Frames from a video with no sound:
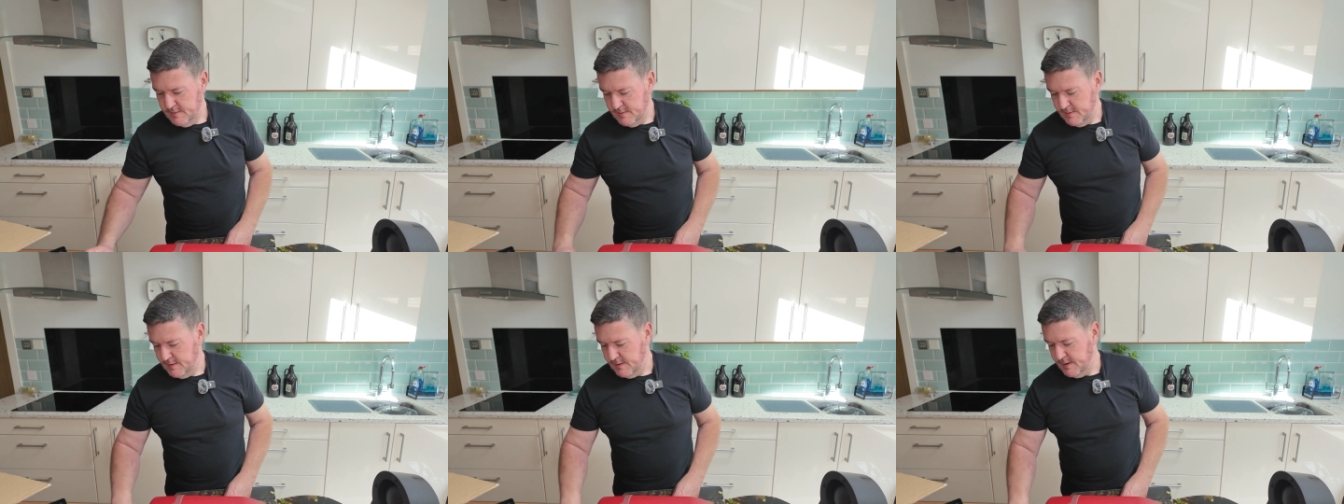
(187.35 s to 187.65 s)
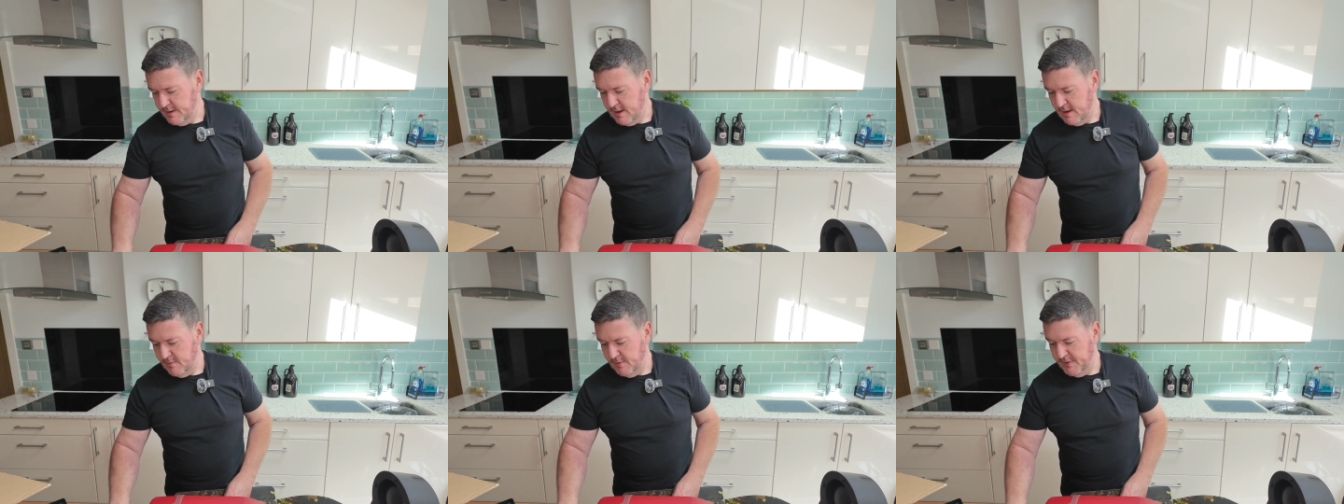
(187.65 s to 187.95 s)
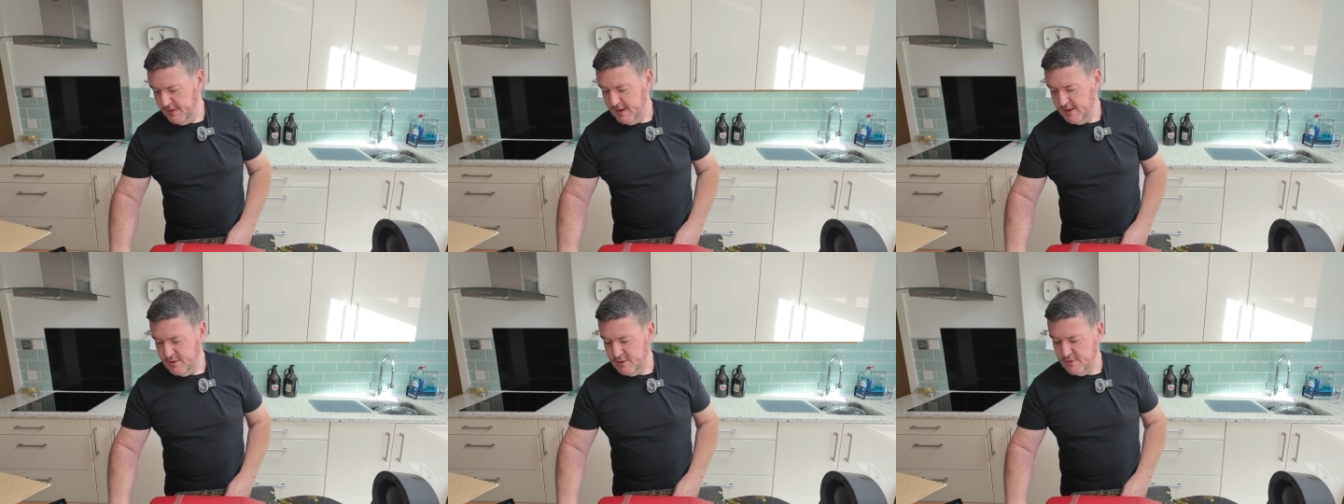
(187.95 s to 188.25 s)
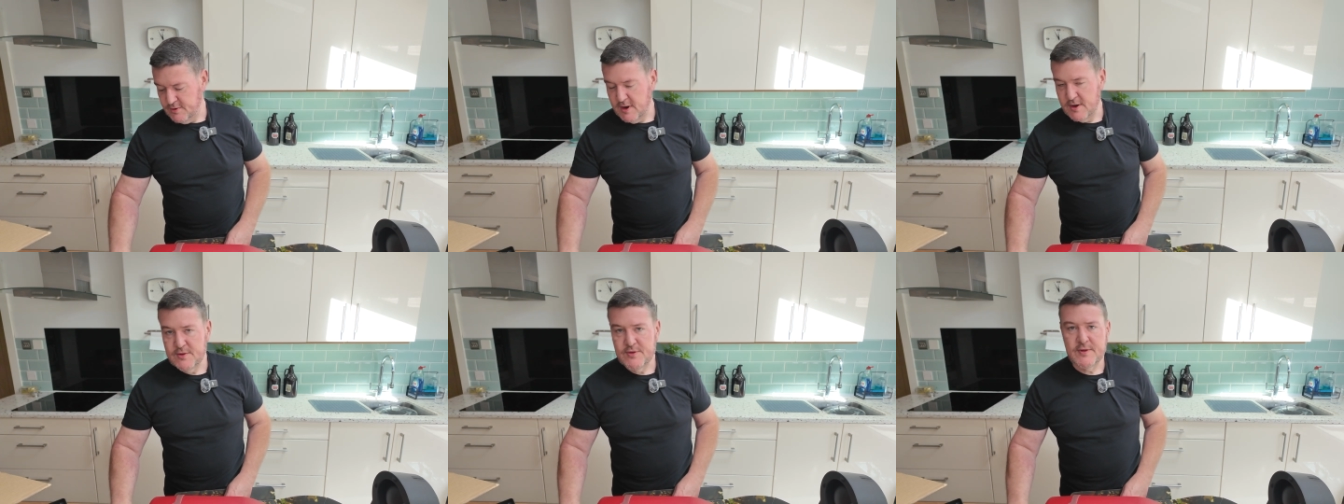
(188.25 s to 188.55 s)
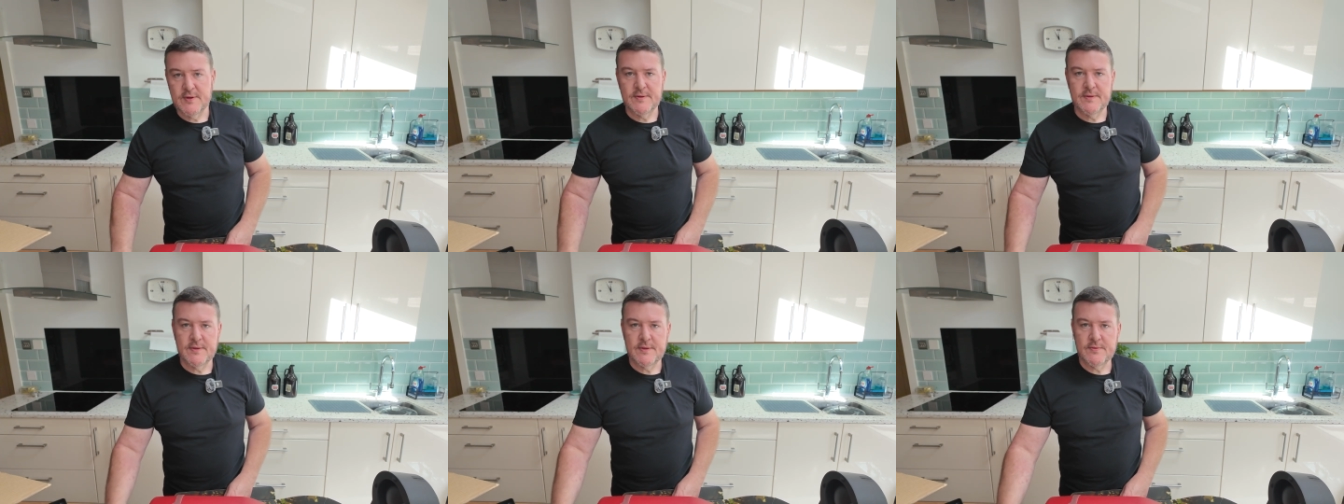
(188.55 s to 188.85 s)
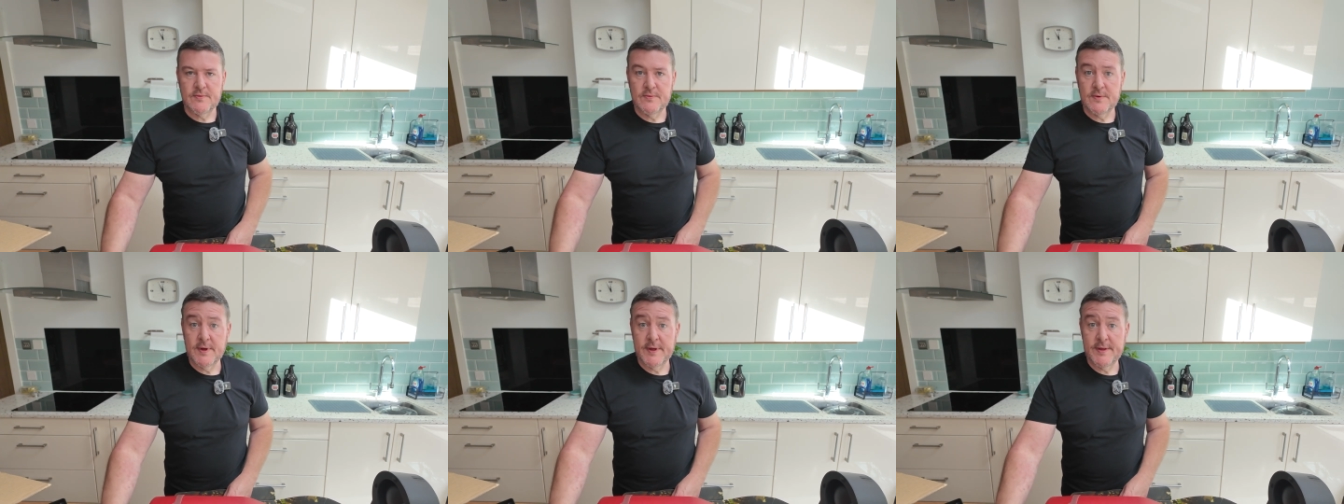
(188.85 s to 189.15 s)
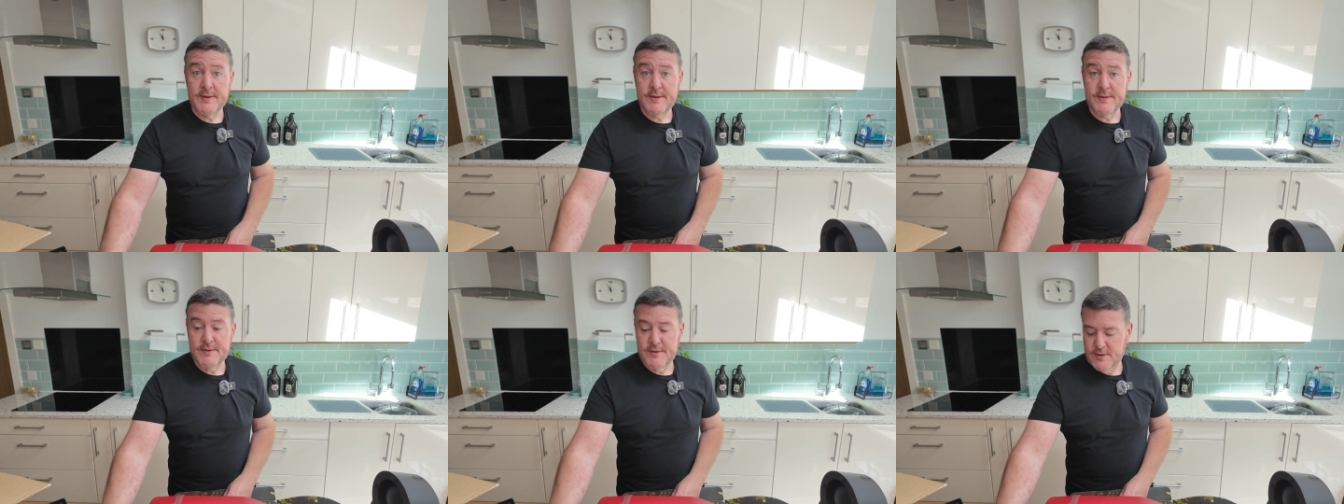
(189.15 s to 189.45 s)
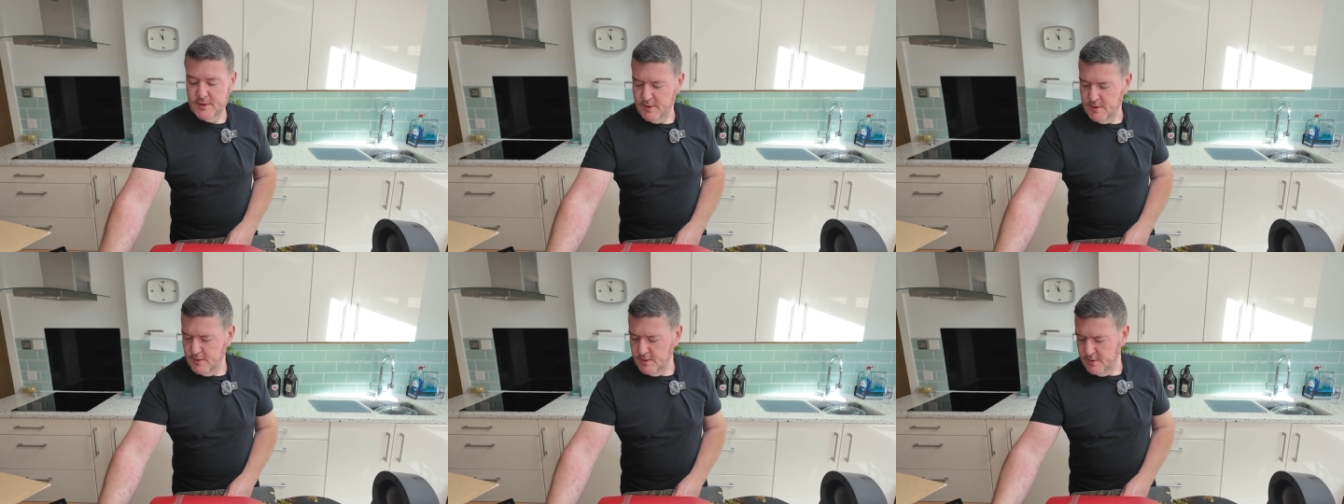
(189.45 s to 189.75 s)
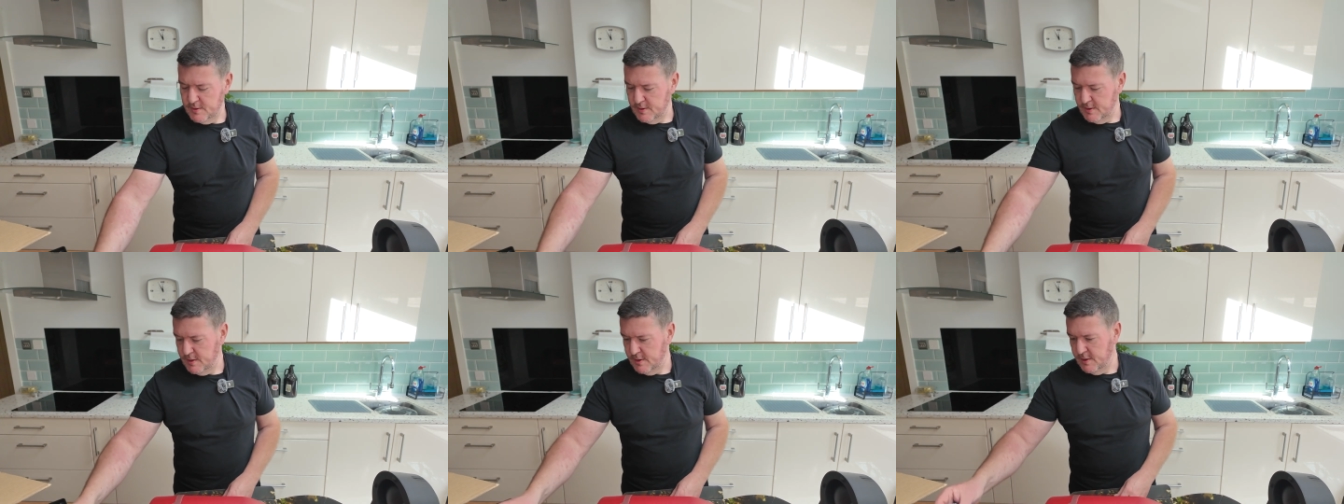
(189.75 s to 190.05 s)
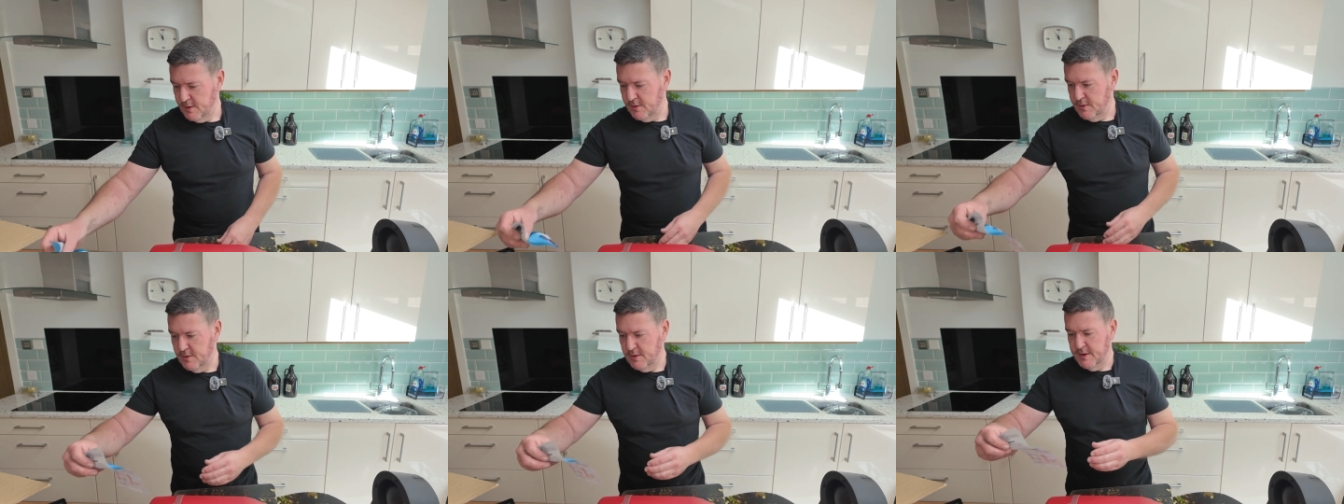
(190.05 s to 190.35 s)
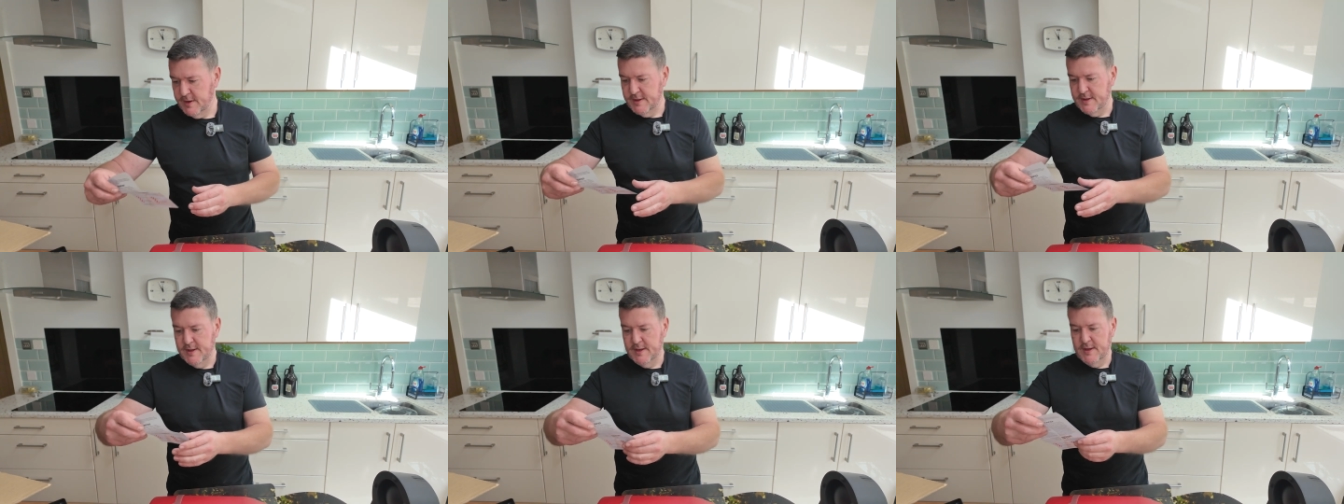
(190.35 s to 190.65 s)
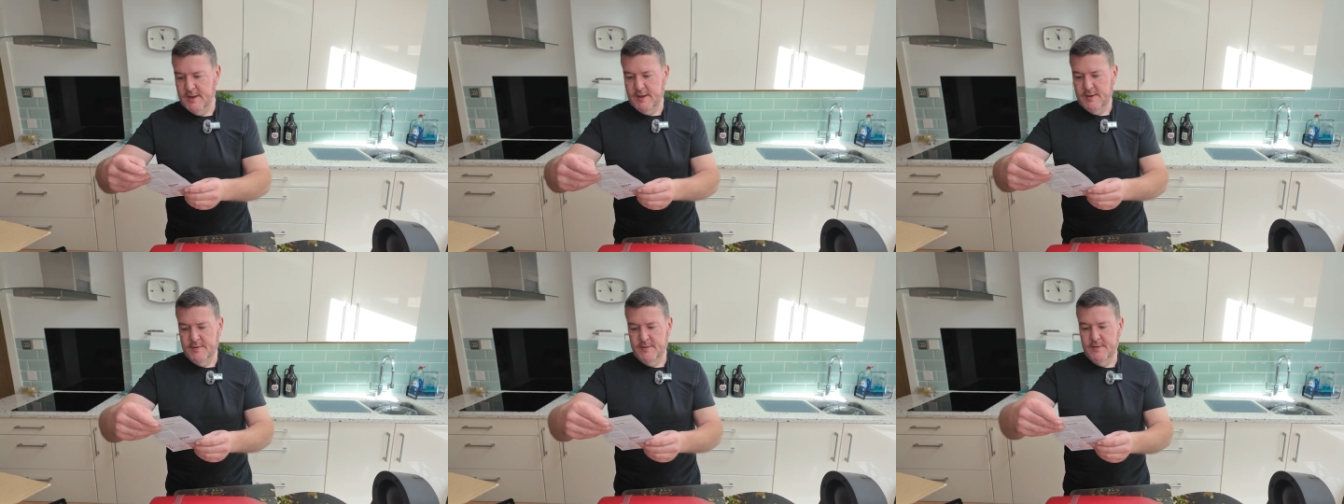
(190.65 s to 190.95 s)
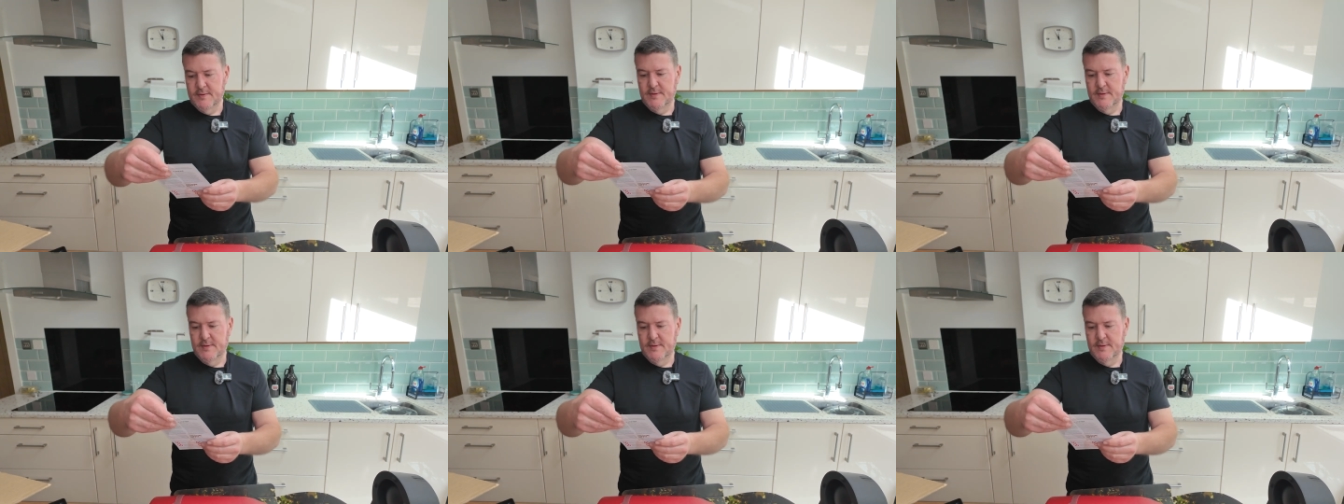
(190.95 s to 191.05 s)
Start with the instructions, always a good idea.